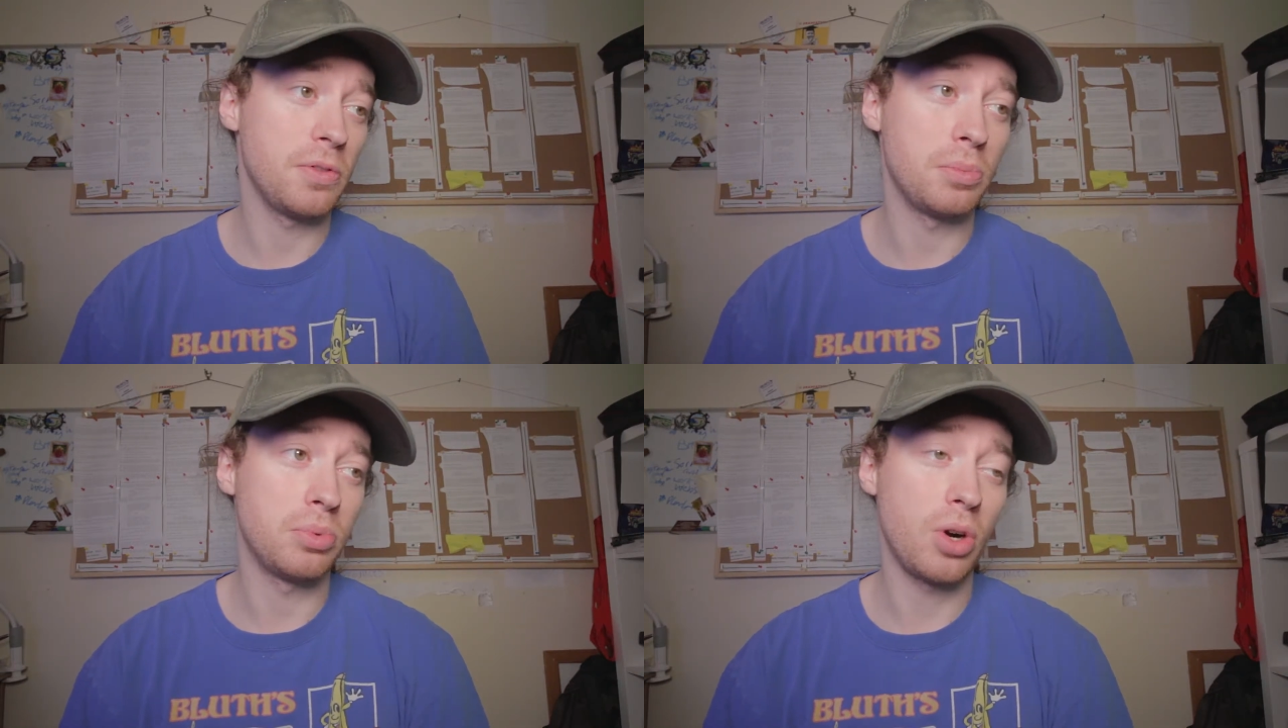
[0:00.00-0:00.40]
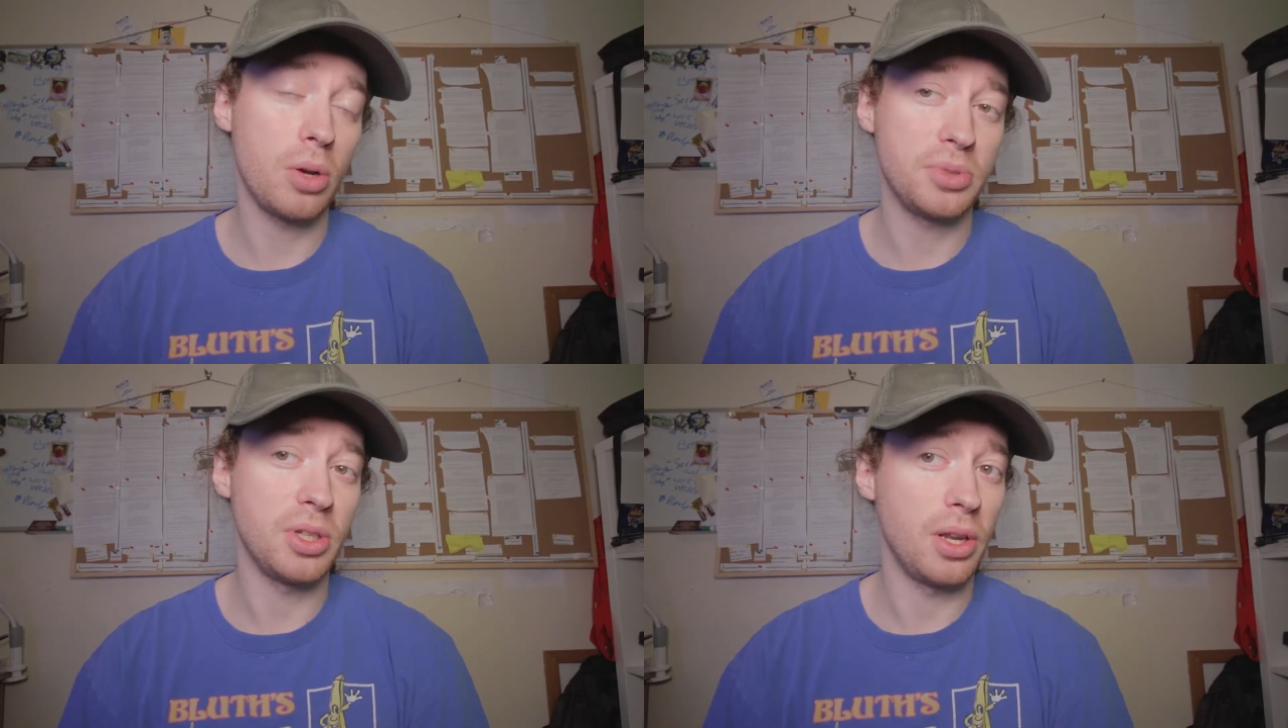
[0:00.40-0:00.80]
for
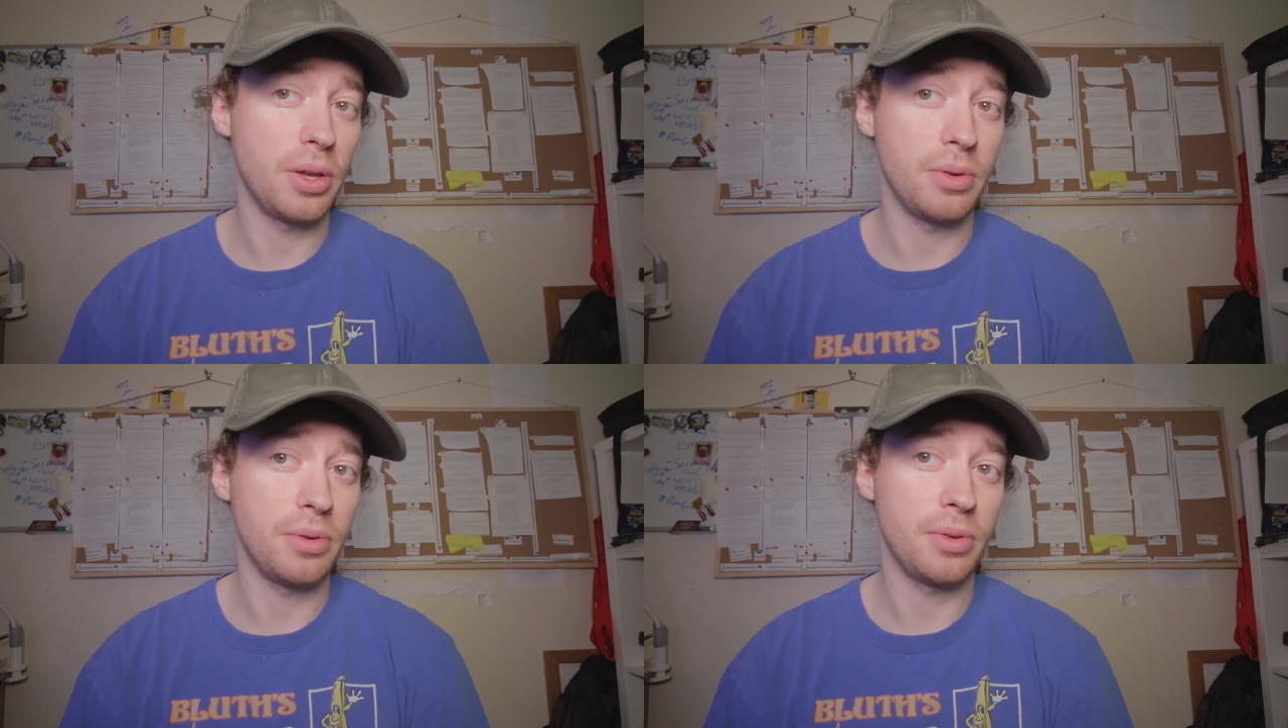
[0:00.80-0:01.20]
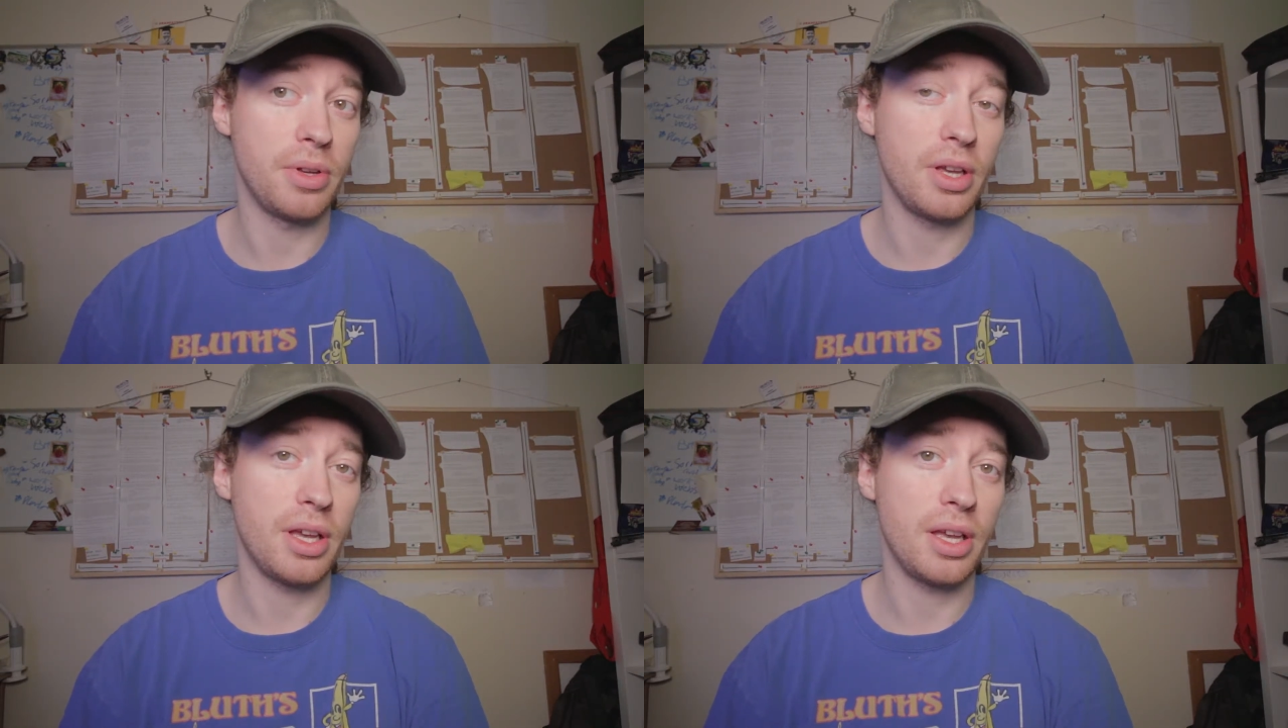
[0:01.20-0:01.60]
props alone,
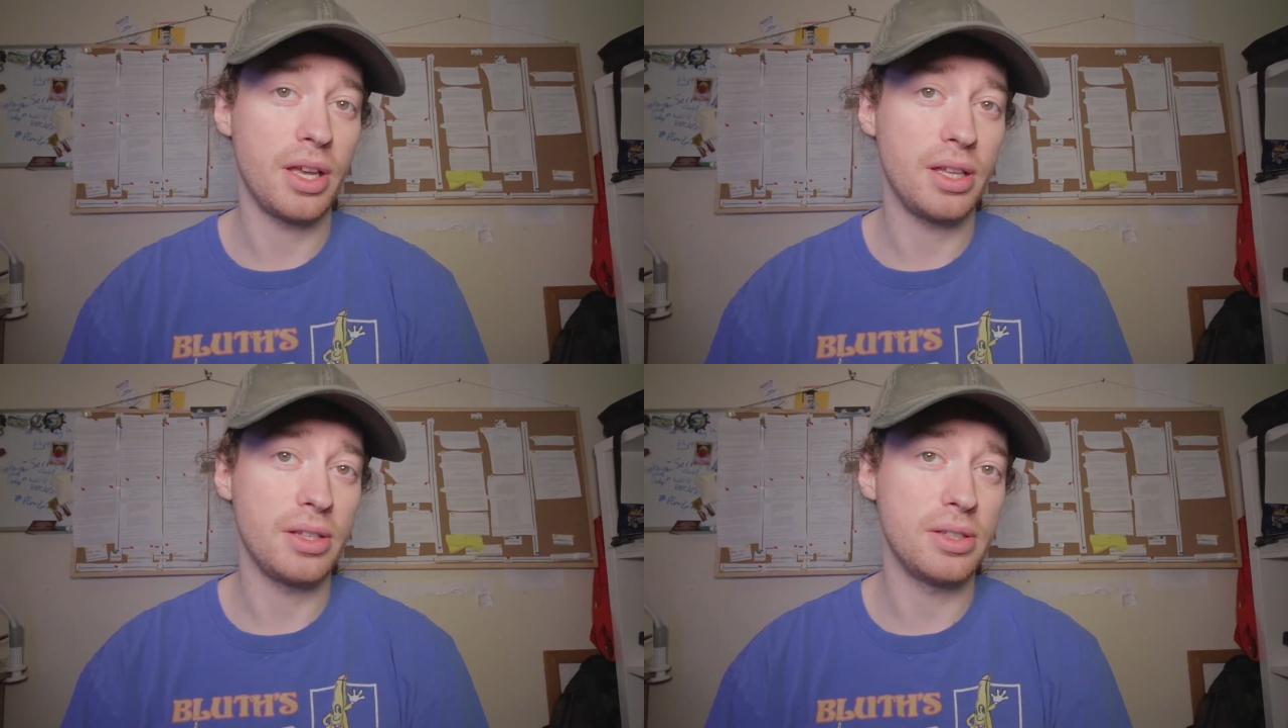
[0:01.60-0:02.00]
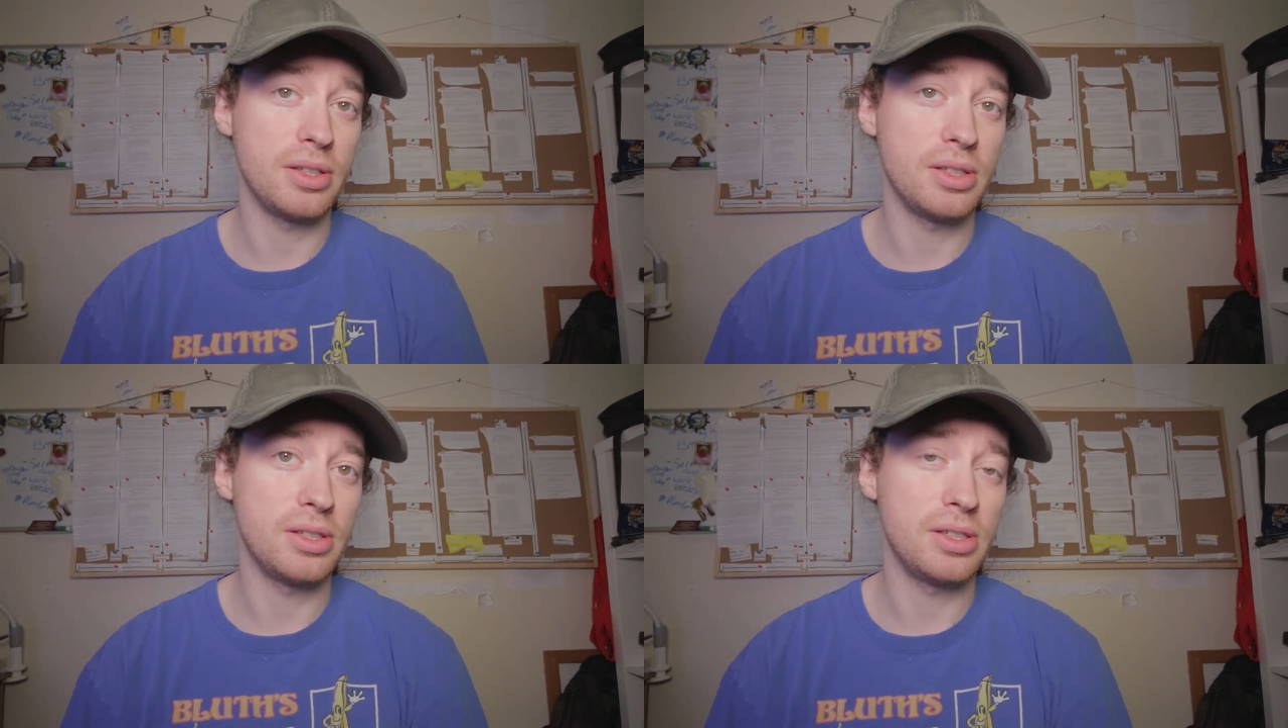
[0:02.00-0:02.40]

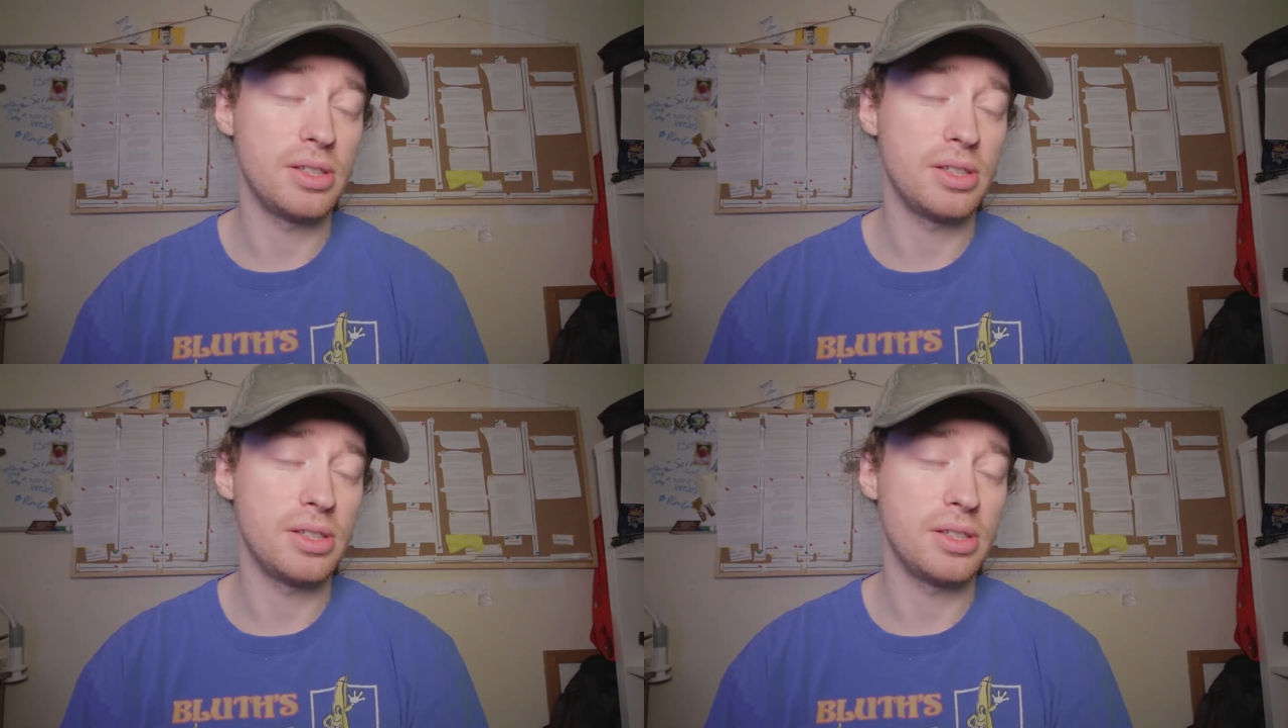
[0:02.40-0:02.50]
and